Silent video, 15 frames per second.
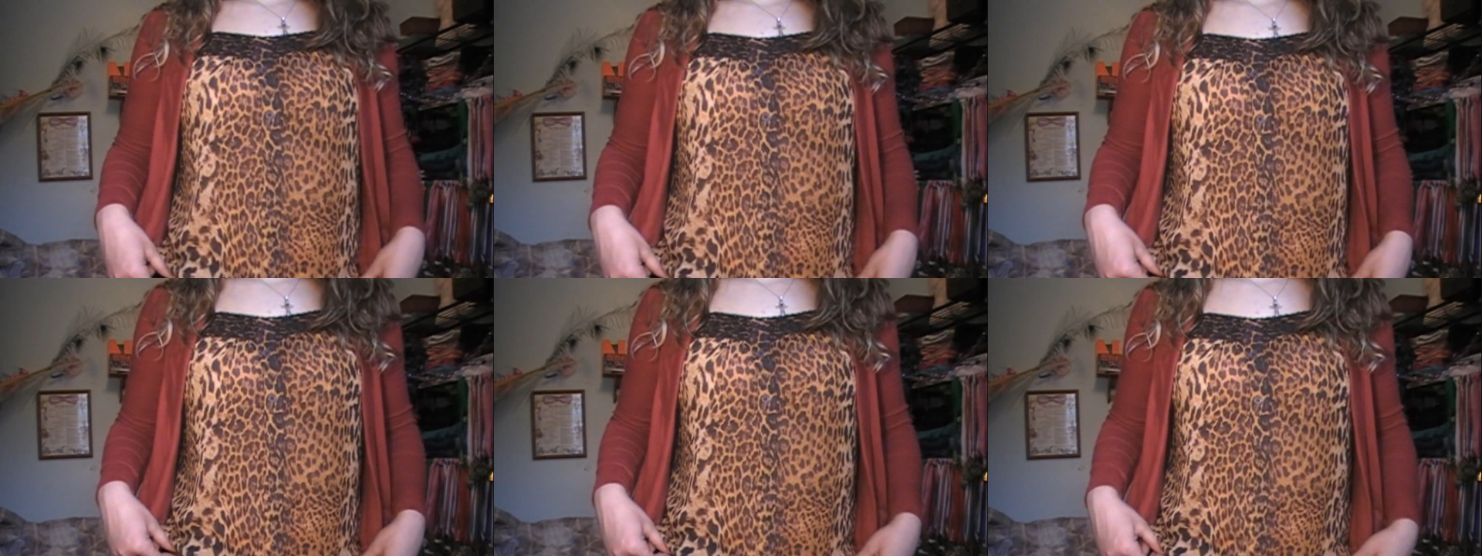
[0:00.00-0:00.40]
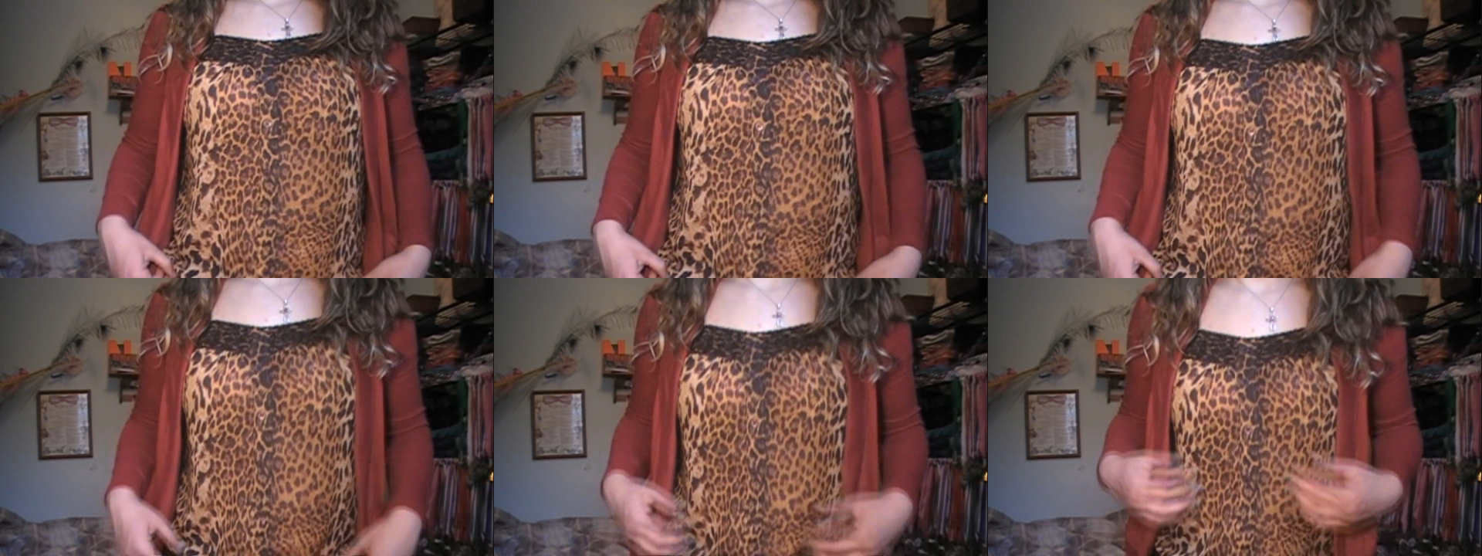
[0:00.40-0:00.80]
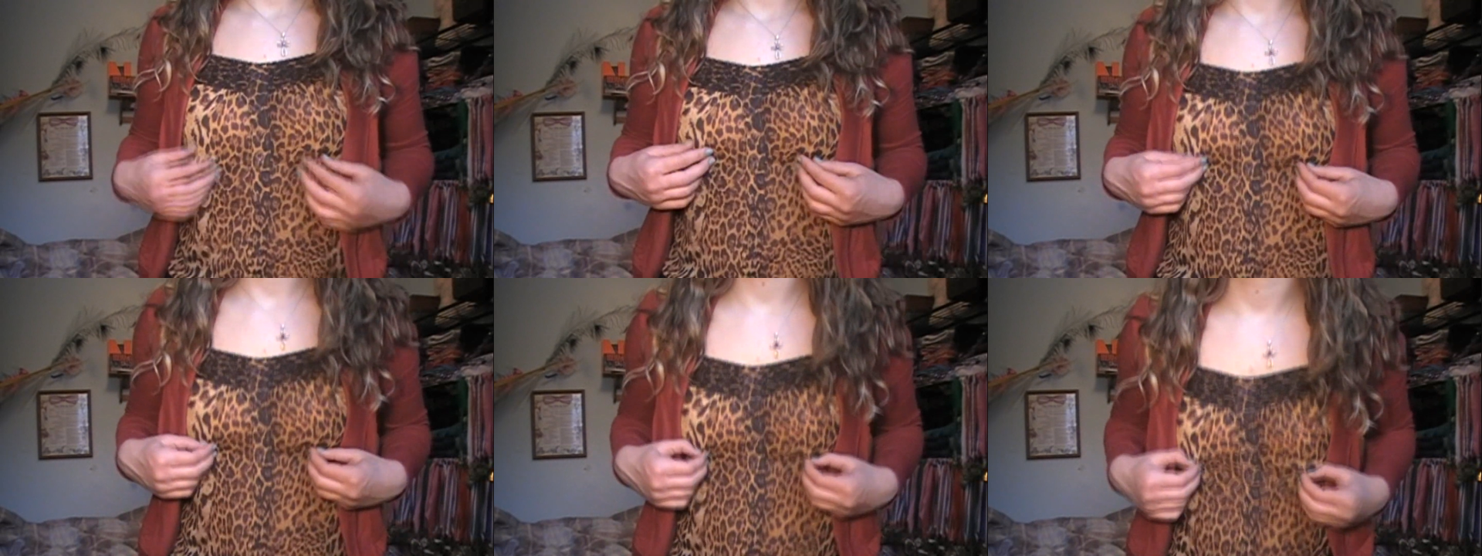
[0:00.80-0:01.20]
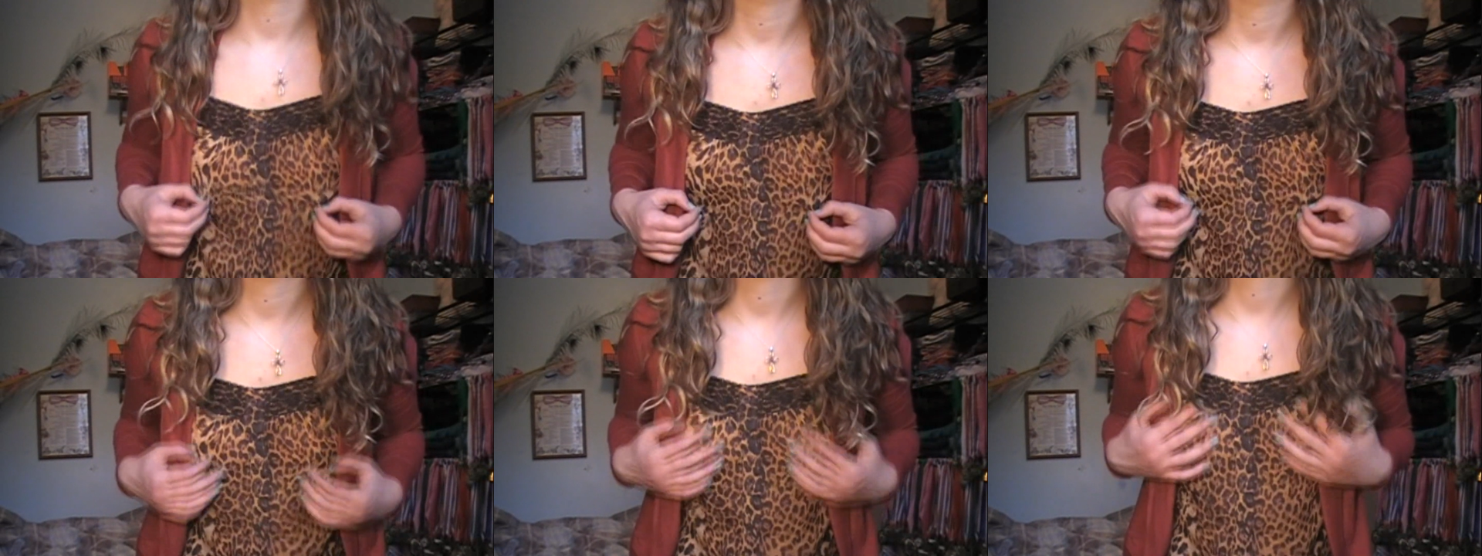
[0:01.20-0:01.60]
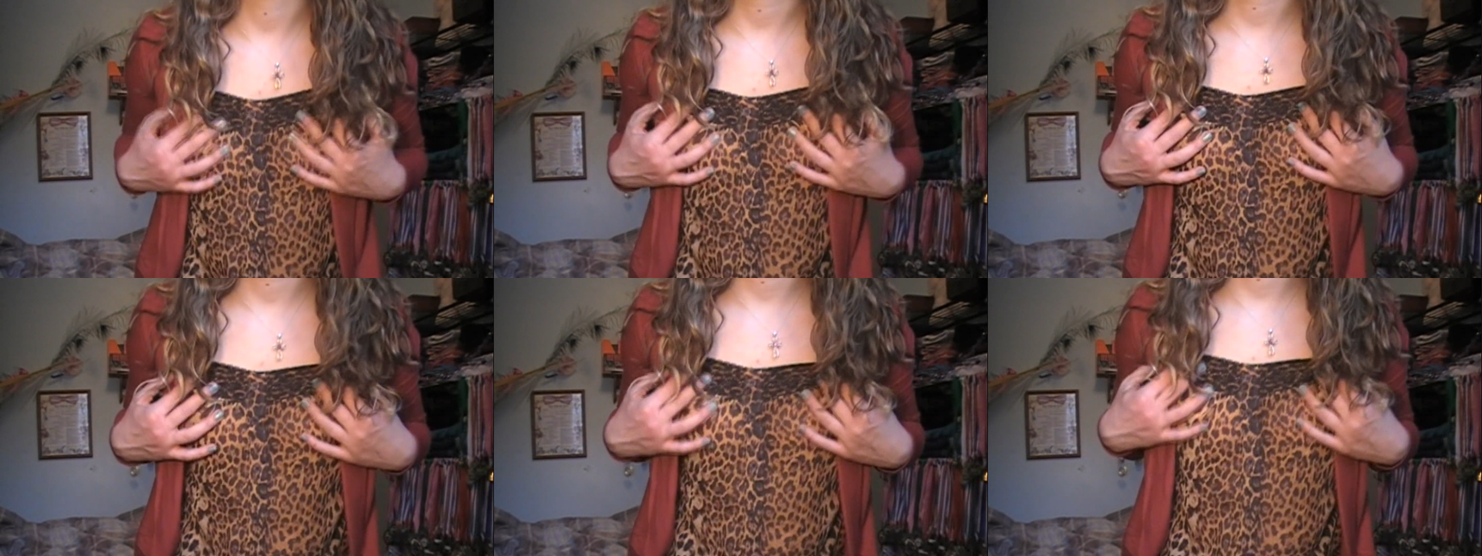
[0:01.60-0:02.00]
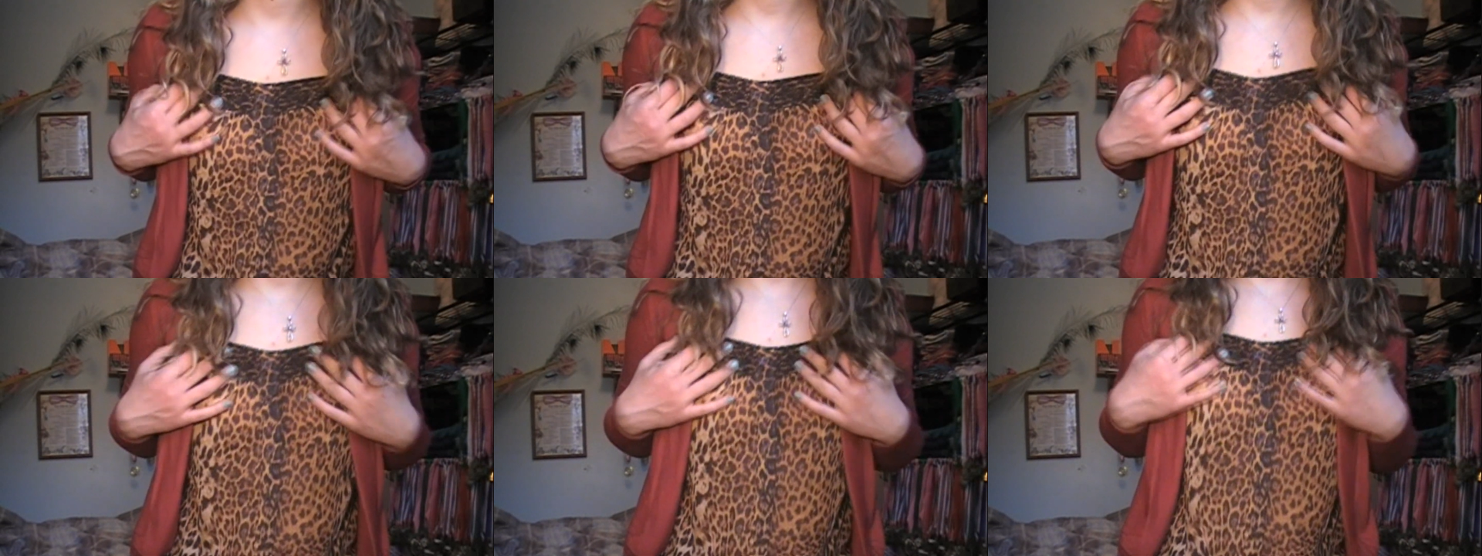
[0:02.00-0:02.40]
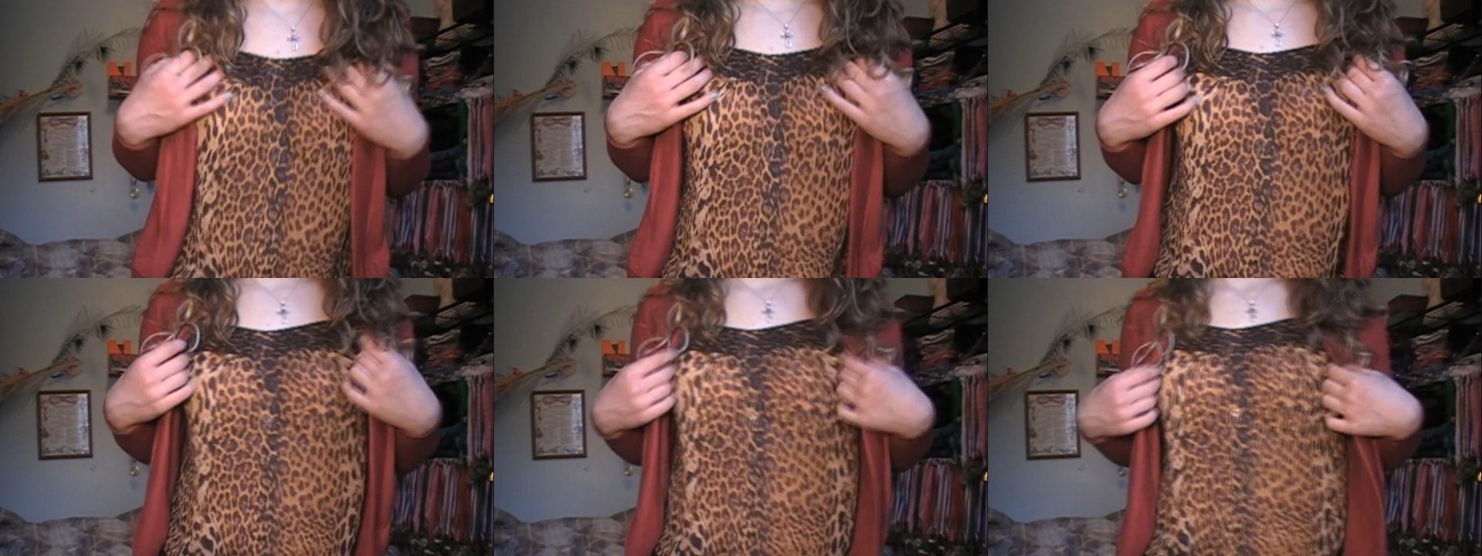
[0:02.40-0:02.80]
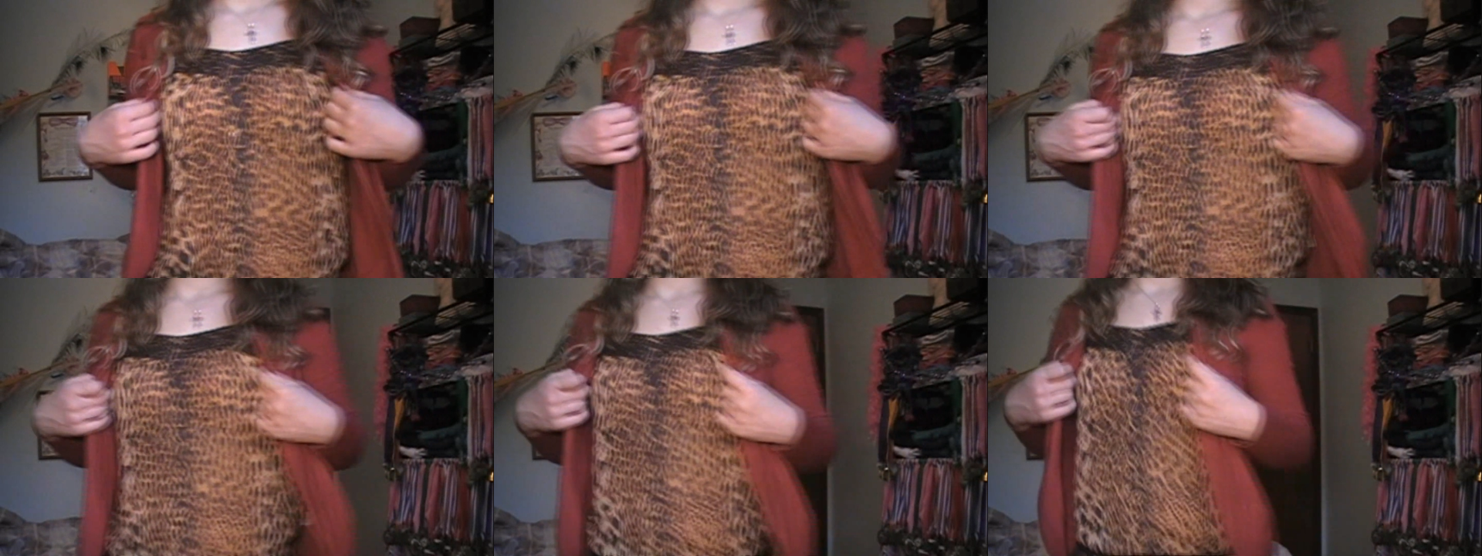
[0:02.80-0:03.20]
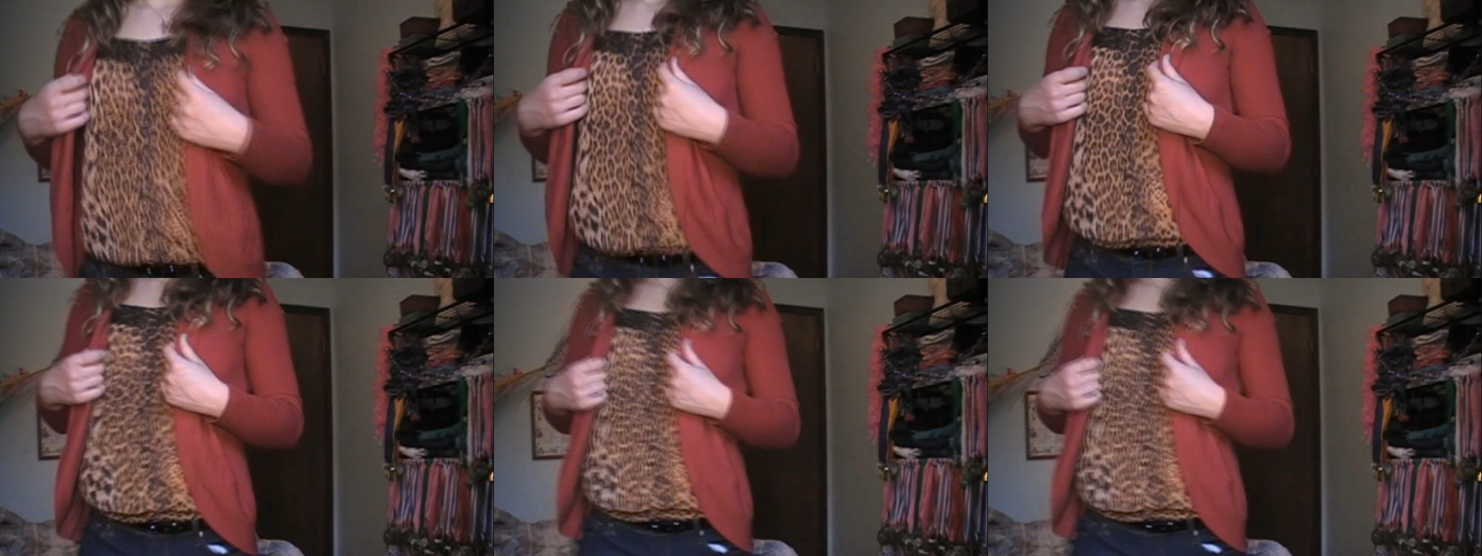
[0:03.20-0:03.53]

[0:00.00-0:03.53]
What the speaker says: (no speaker visible)